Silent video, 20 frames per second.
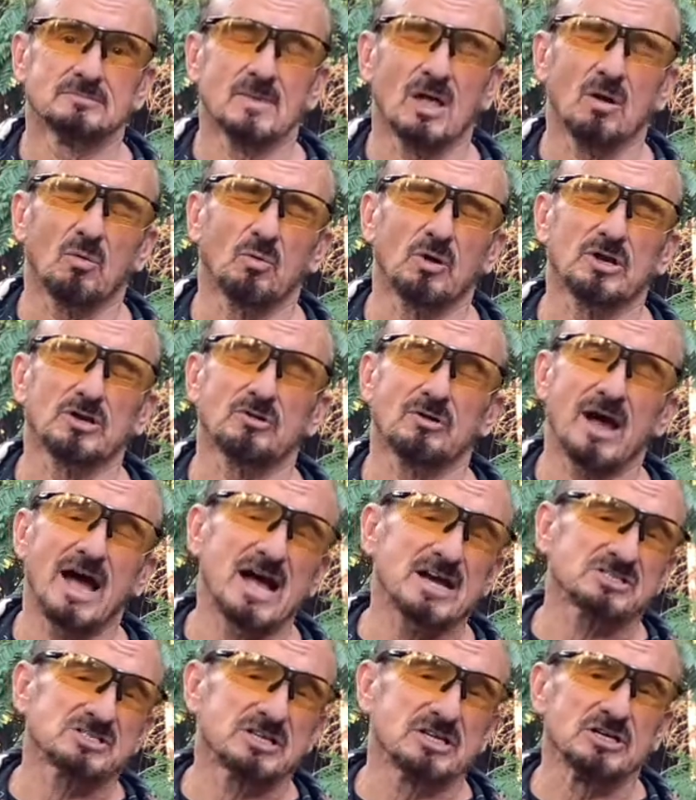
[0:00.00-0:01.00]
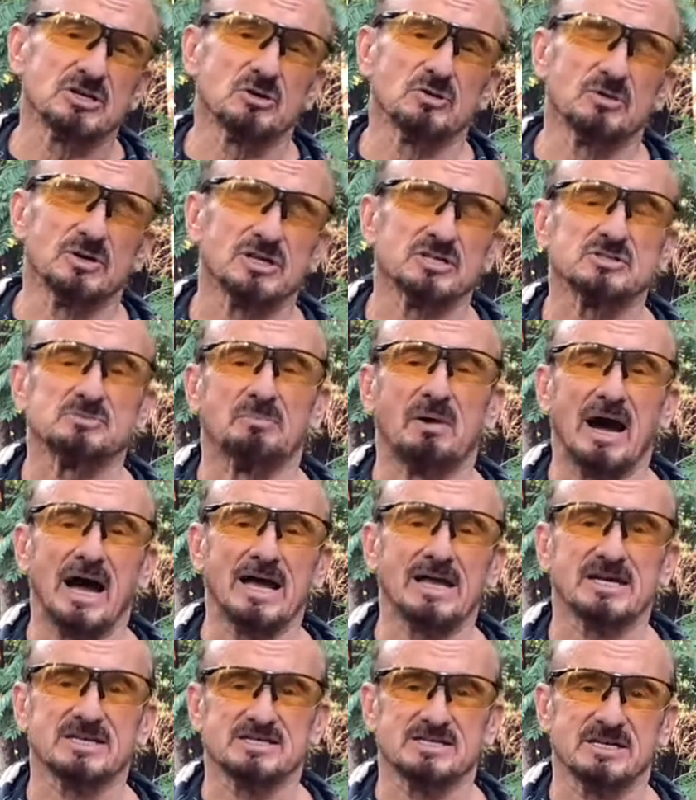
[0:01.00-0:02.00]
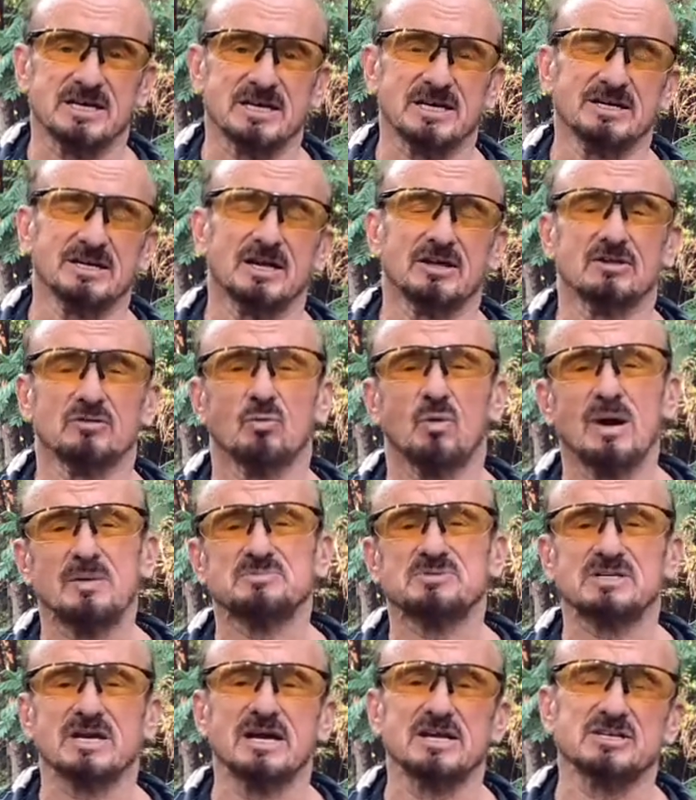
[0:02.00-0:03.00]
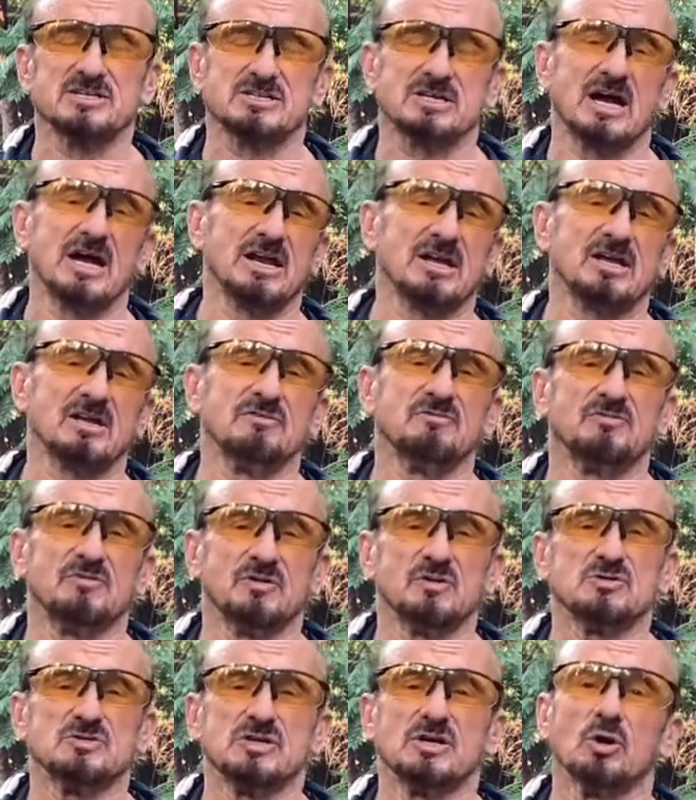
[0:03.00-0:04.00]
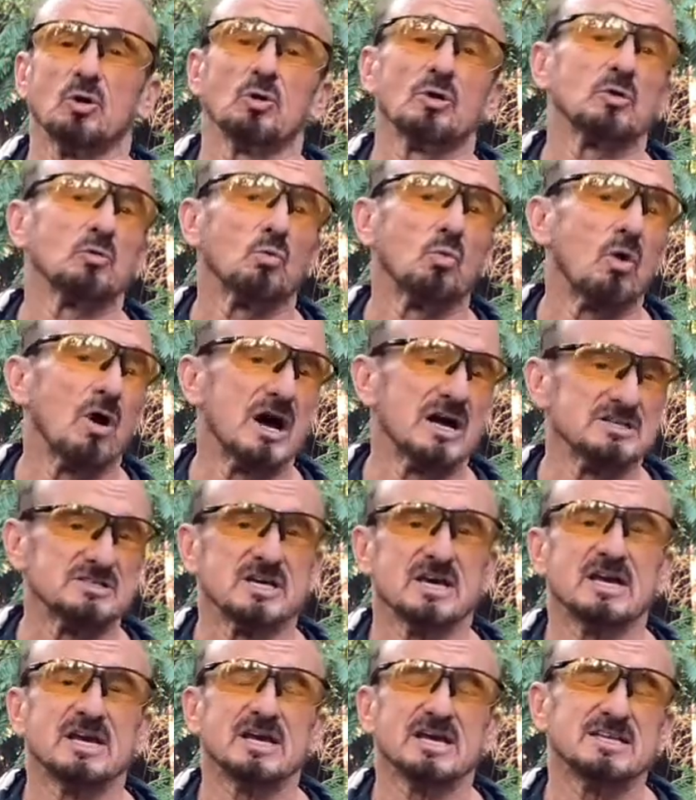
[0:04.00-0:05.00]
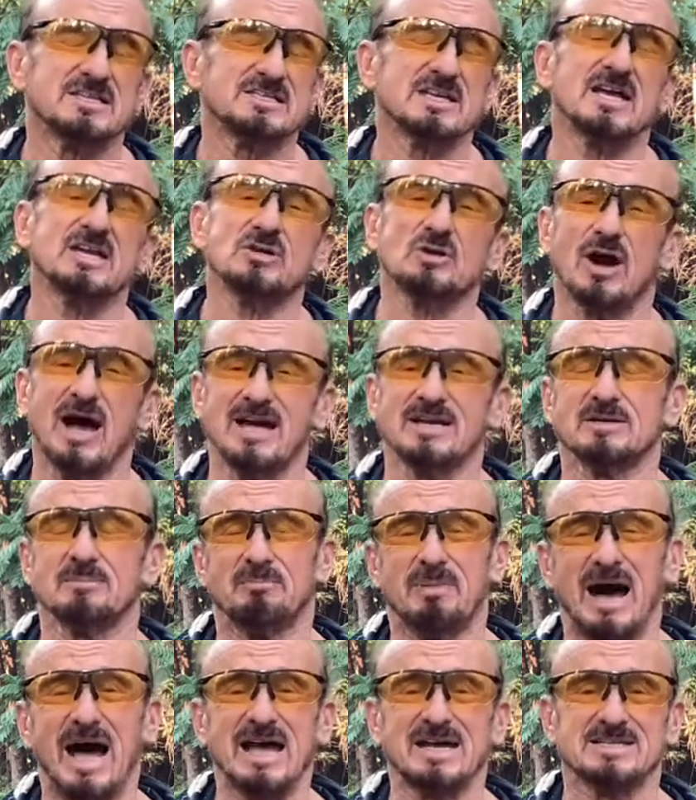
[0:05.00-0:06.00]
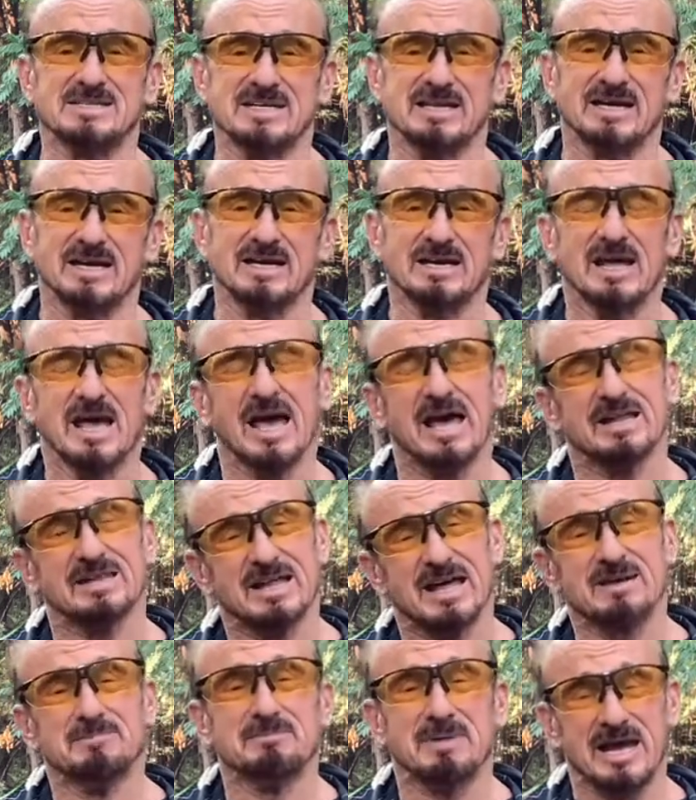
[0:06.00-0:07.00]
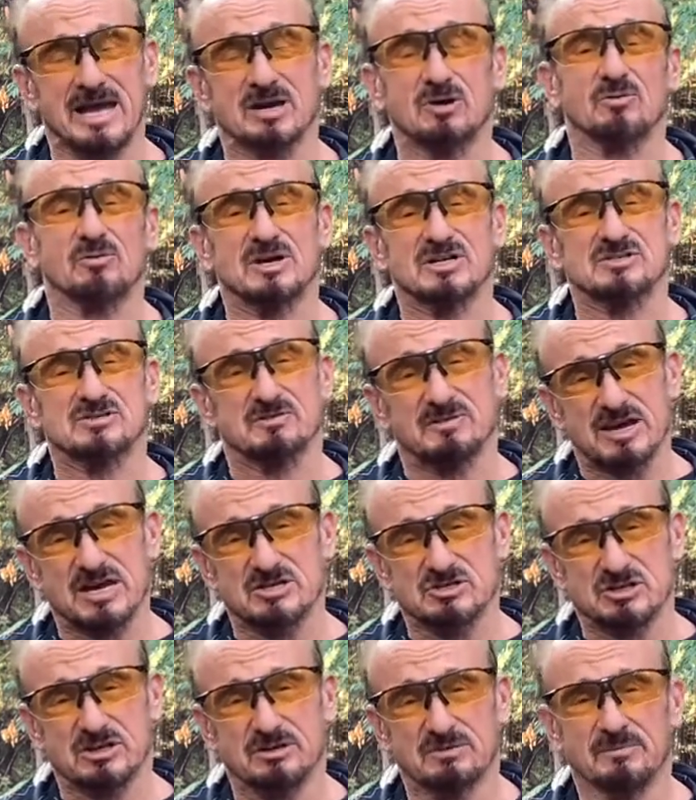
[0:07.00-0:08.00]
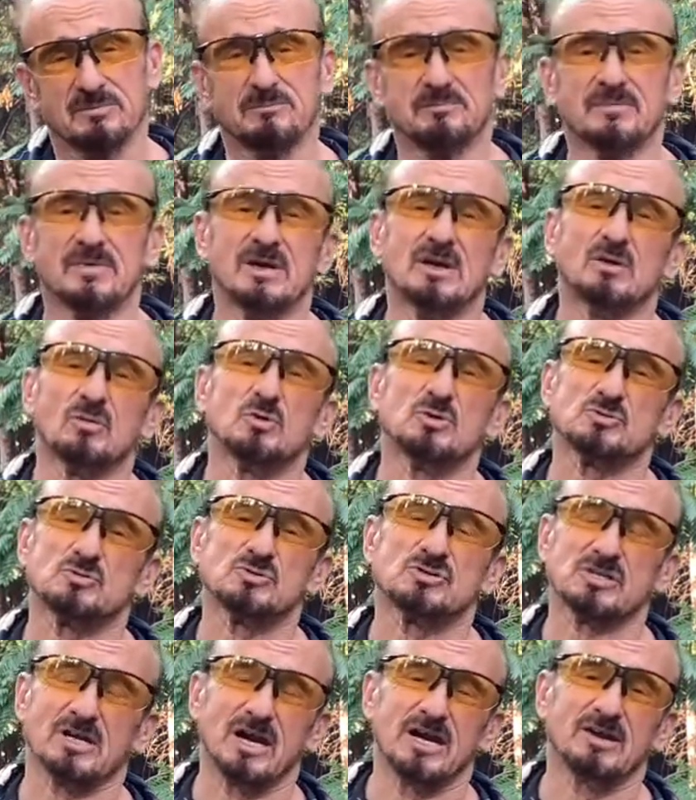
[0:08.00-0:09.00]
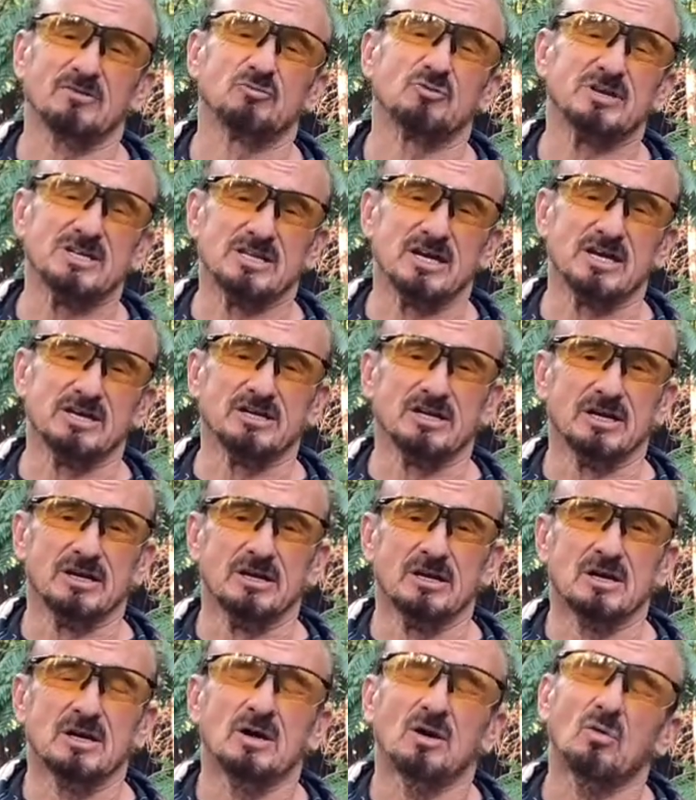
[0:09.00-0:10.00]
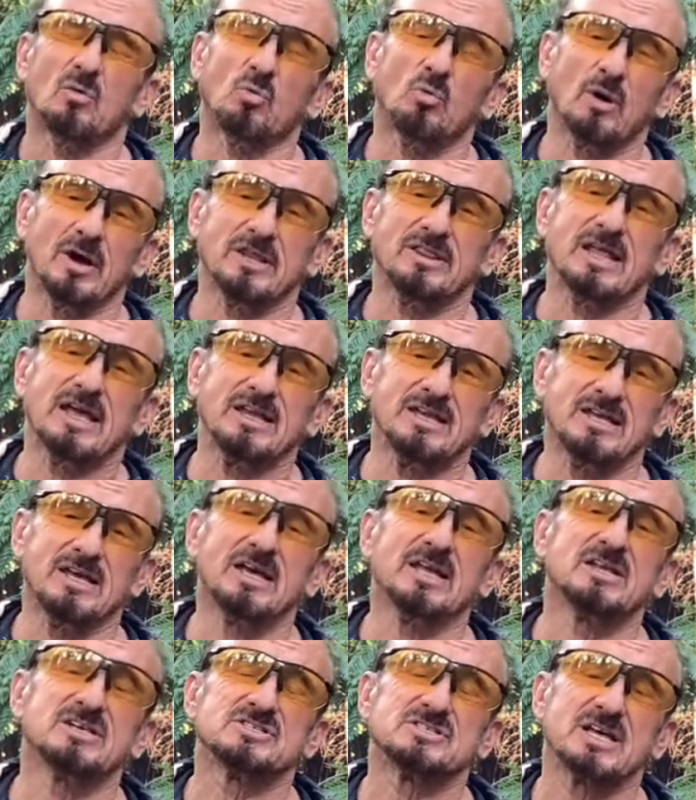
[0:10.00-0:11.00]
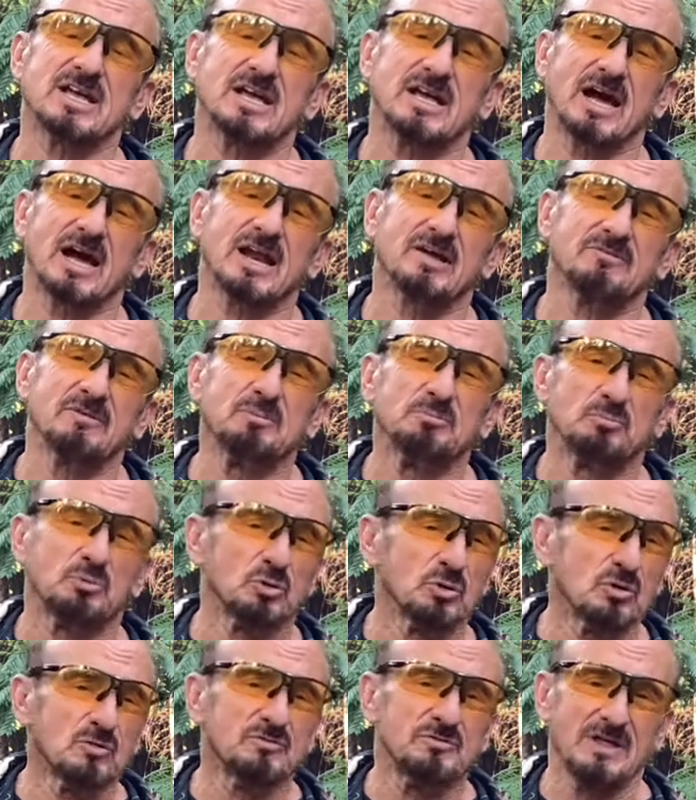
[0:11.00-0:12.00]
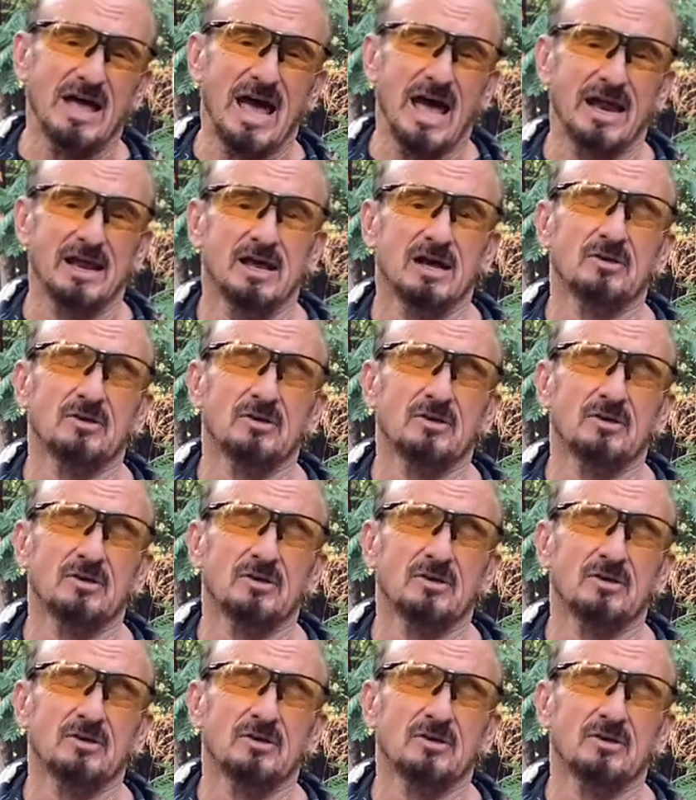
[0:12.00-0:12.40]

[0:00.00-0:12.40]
What you're actually doing is buying a ticket. Now, the website is kind of confusing, or it was. It said you had to buy a ticket and then make a reservation, which was kind of redundant. What they did is they kind of improved that.